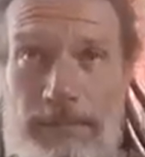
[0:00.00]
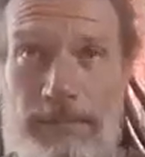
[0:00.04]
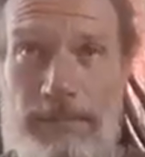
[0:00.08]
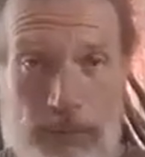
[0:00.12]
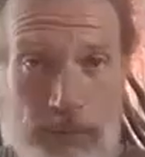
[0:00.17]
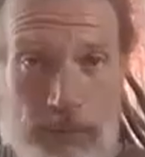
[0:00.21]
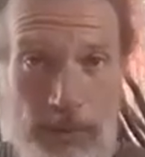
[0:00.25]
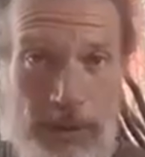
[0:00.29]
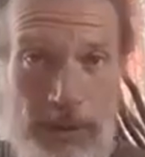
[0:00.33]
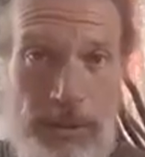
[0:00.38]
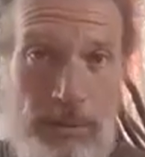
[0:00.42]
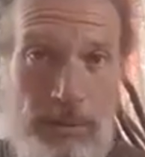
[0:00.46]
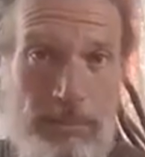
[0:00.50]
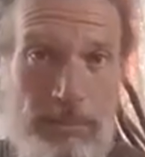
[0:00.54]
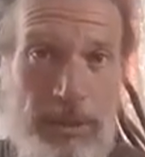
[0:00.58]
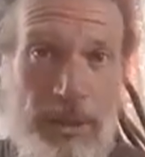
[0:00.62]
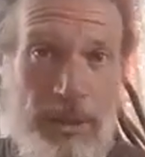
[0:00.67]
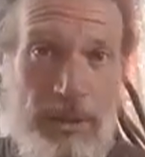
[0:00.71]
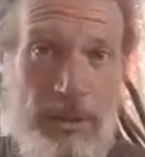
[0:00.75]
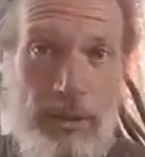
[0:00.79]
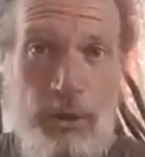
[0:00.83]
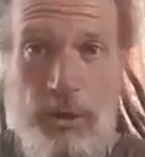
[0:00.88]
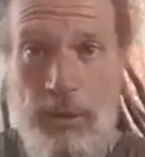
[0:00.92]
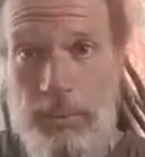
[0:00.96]
with them
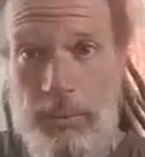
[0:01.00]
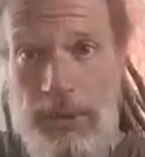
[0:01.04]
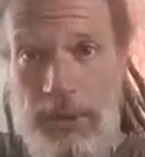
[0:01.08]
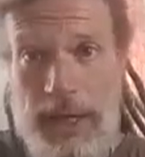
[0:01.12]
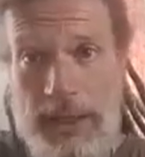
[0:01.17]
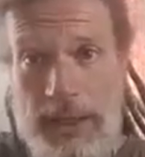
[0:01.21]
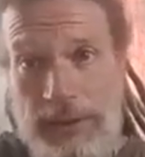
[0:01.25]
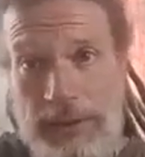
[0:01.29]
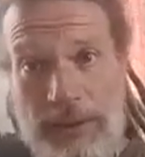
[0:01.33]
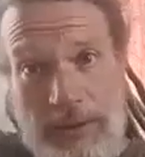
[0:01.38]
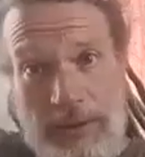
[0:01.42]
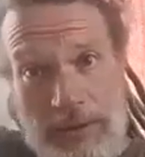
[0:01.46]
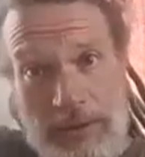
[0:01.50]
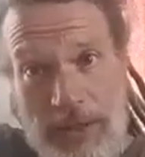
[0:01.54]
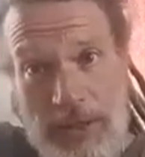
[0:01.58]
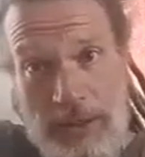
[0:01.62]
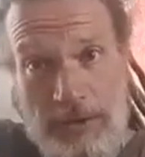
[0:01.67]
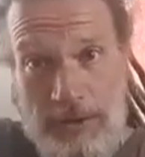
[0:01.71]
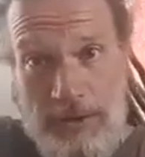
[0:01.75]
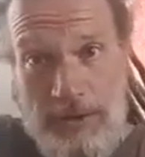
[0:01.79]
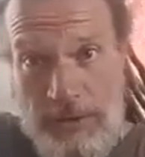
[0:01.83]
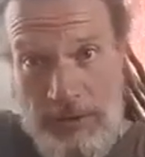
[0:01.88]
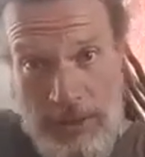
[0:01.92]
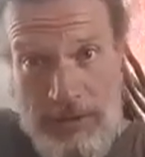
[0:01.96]
being
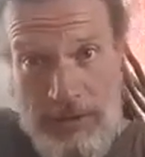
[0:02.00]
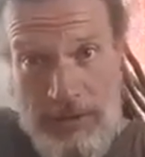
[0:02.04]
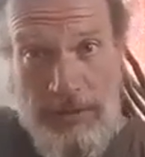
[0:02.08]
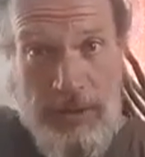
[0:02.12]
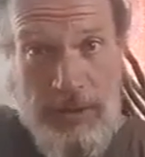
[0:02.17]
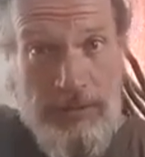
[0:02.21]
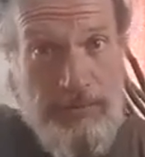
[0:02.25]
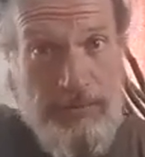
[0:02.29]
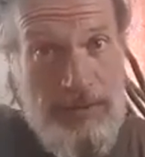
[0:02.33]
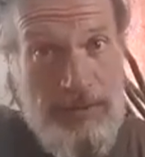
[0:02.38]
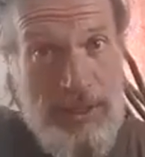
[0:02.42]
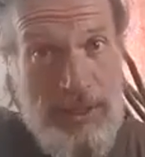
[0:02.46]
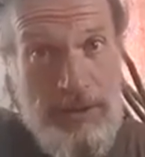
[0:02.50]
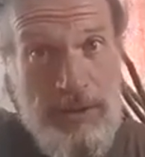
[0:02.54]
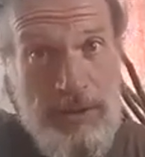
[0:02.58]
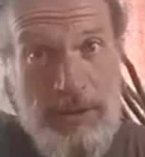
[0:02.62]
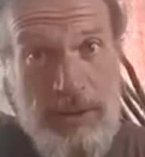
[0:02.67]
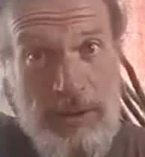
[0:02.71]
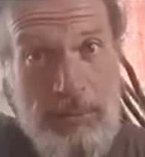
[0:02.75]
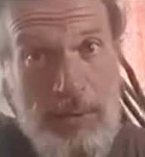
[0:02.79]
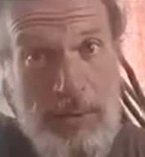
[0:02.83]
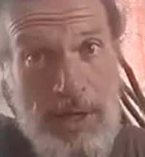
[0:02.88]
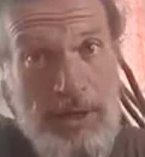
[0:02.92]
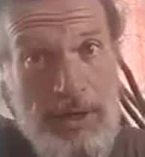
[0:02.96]
neuroplasticizers, having an effect on
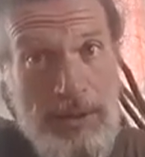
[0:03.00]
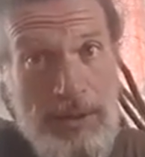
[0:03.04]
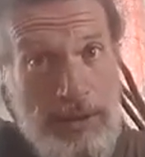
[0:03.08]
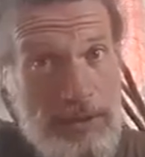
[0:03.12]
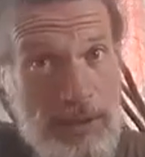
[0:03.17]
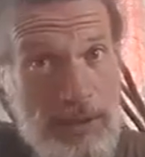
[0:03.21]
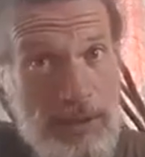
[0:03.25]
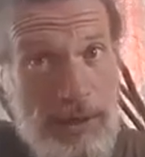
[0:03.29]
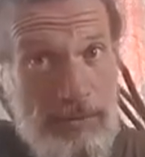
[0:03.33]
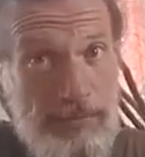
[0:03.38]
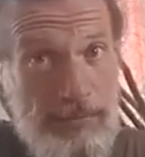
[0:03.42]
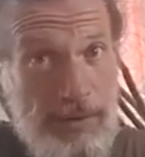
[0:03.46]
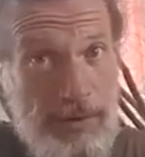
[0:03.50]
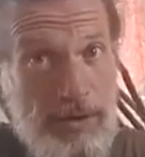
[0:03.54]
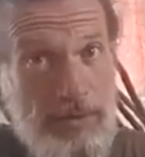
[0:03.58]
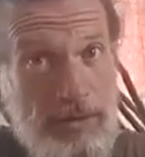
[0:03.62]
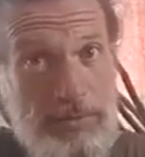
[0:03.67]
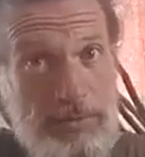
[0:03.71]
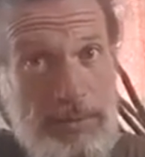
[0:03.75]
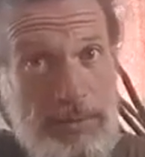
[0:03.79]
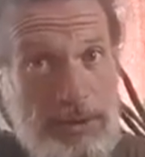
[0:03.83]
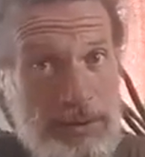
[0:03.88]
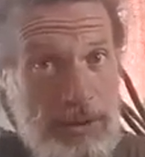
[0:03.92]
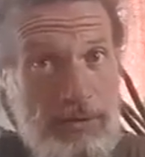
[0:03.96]
the mind, is I
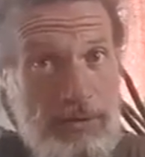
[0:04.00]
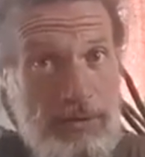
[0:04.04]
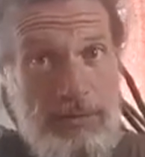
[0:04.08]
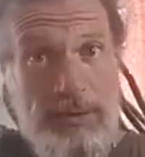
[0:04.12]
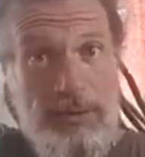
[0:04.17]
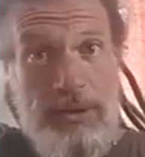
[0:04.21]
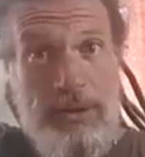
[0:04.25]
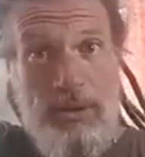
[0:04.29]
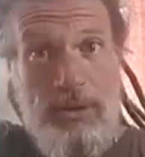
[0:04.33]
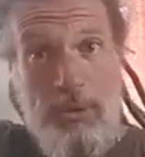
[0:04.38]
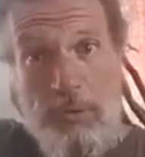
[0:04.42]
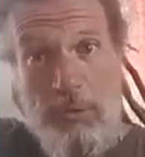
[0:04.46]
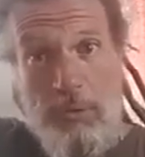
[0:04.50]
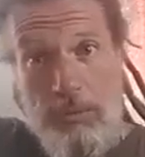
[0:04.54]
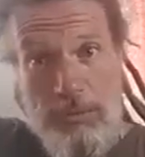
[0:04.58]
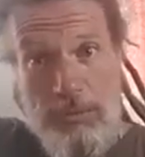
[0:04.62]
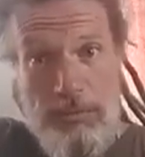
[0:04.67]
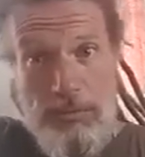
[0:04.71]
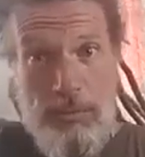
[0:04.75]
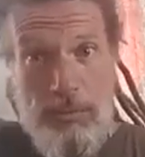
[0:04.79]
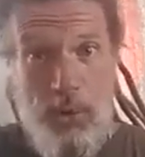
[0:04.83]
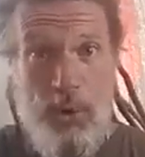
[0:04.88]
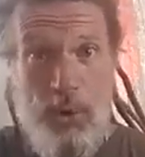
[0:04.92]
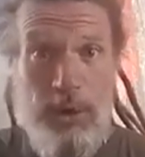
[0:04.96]
found myself a little
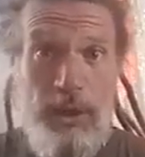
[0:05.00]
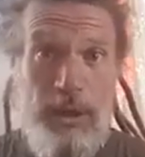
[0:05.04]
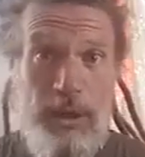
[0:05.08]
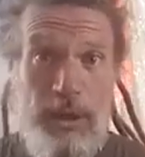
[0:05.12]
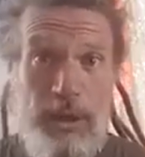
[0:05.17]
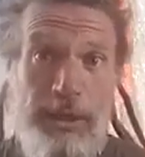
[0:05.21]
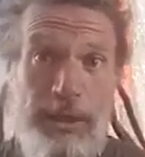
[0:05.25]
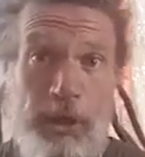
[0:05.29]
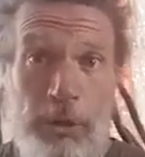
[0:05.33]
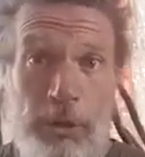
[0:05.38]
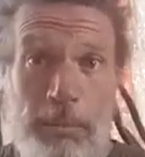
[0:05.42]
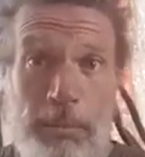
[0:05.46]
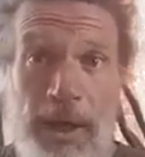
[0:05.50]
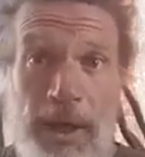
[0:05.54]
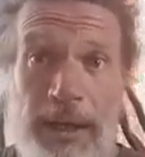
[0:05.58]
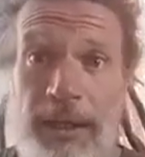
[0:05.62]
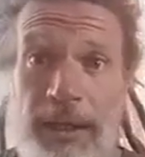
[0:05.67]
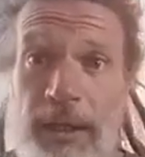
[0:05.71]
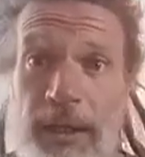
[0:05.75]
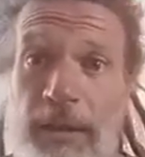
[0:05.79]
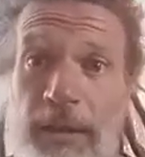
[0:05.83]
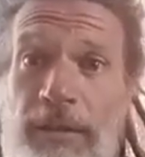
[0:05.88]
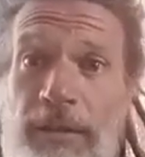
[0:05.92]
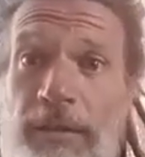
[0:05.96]
more
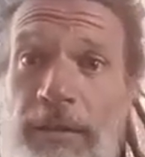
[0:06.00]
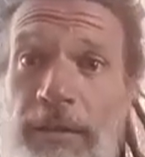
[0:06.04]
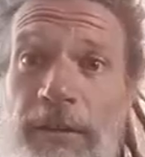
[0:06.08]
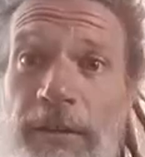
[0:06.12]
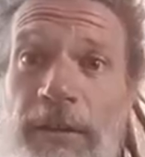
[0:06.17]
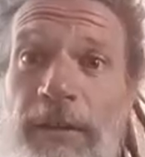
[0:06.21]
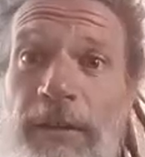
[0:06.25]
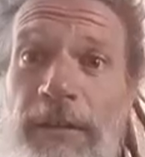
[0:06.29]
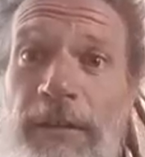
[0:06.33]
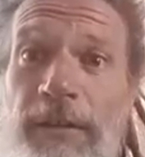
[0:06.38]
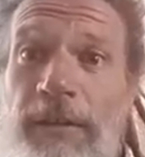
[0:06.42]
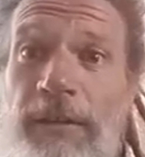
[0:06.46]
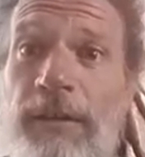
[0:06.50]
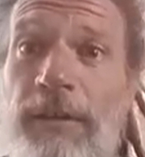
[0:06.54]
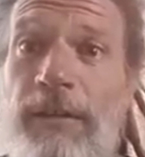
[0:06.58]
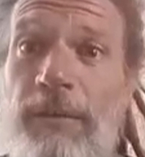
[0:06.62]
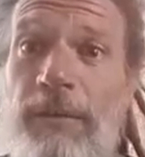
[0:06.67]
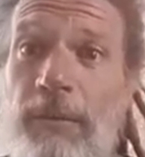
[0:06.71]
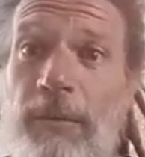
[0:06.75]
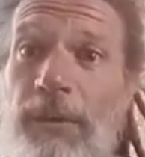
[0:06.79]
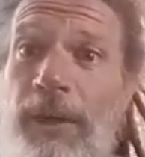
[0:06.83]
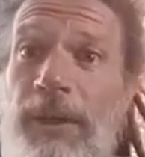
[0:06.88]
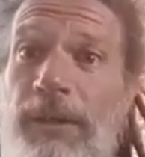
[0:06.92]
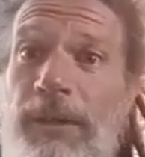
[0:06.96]
clear-minded
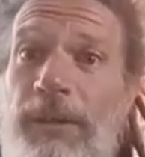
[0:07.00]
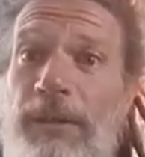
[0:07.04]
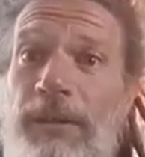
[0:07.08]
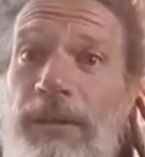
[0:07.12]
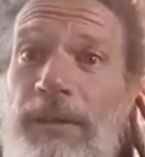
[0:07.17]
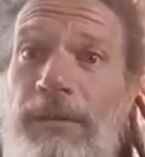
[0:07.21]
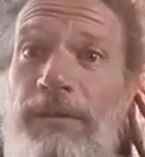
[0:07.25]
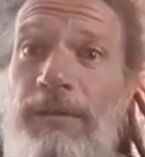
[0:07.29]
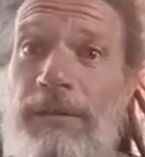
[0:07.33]
when I did,